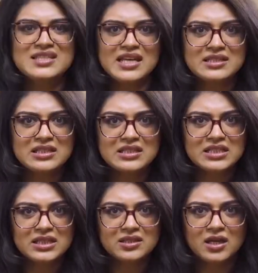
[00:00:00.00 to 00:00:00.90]
Day
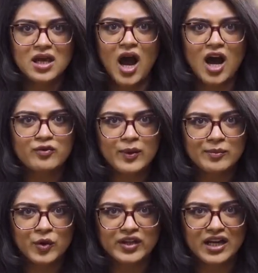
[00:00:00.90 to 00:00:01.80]
16, halfway
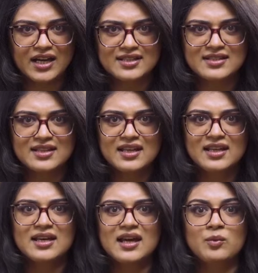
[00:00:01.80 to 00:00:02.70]
point, guys.
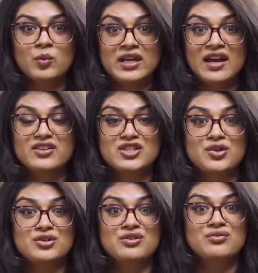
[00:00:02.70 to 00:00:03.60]
And we have a
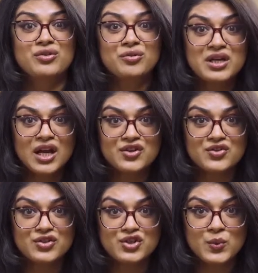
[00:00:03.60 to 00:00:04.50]
total of
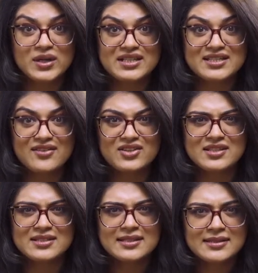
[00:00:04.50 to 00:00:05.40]

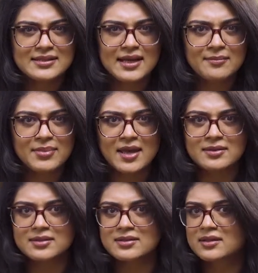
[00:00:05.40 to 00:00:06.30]

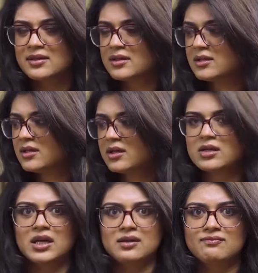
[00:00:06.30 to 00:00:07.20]
327.68.
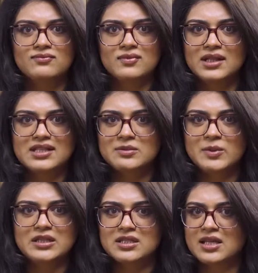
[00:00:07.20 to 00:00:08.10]
Okay, let's
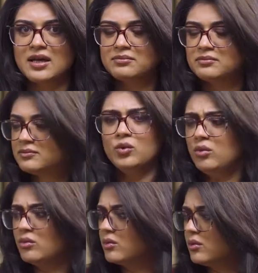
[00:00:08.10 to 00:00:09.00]
speed this up.
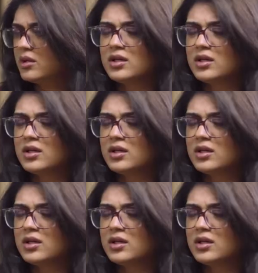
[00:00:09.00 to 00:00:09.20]
Ooh,